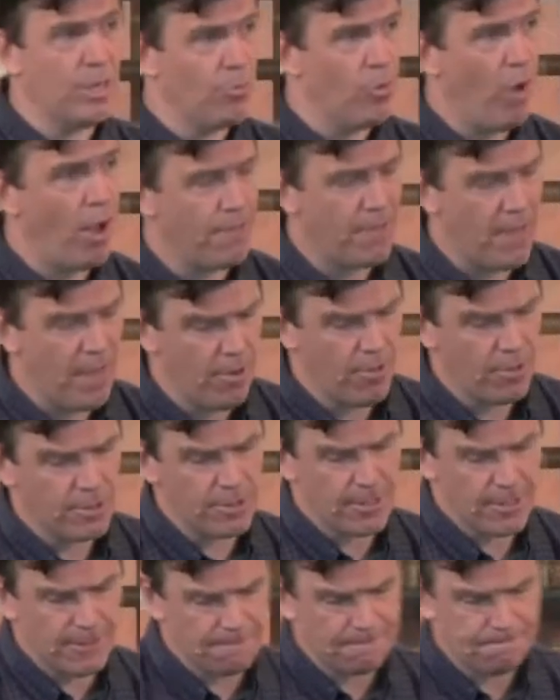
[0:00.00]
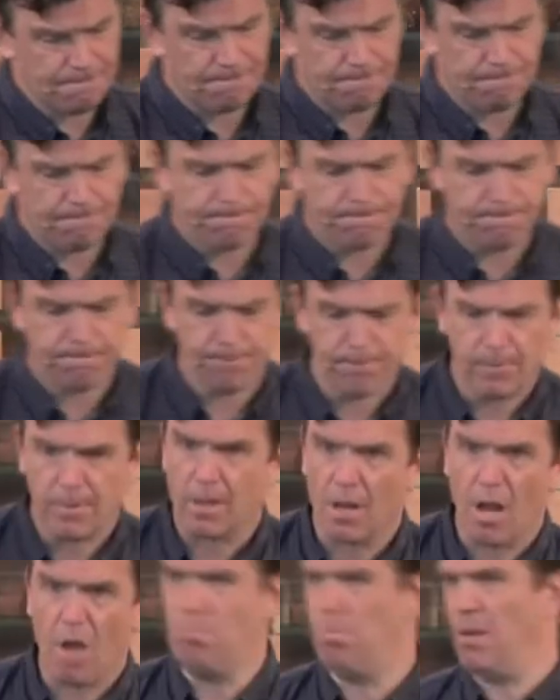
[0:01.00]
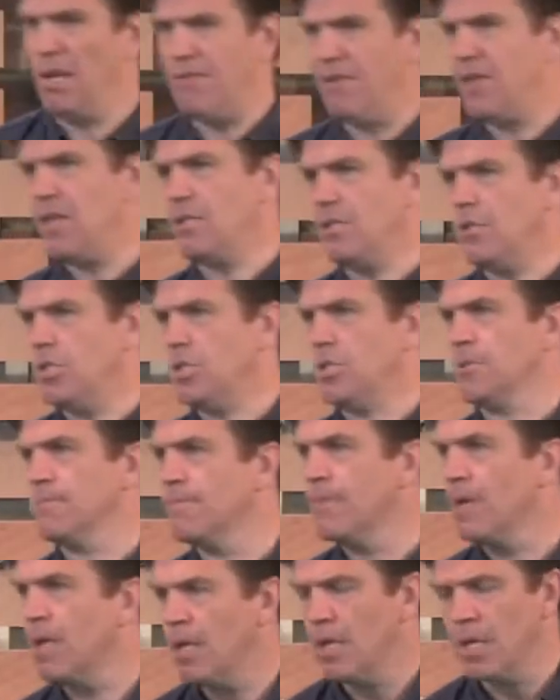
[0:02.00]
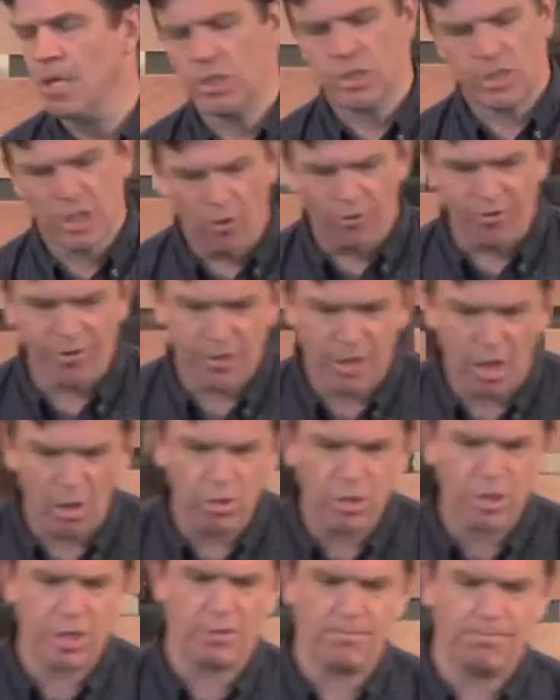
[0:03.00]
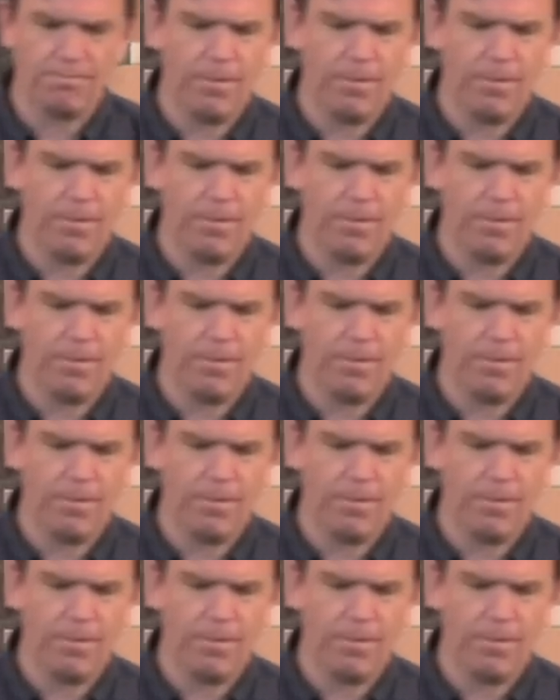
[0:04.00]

right there, isn't it? Oblivious, self-indulgent,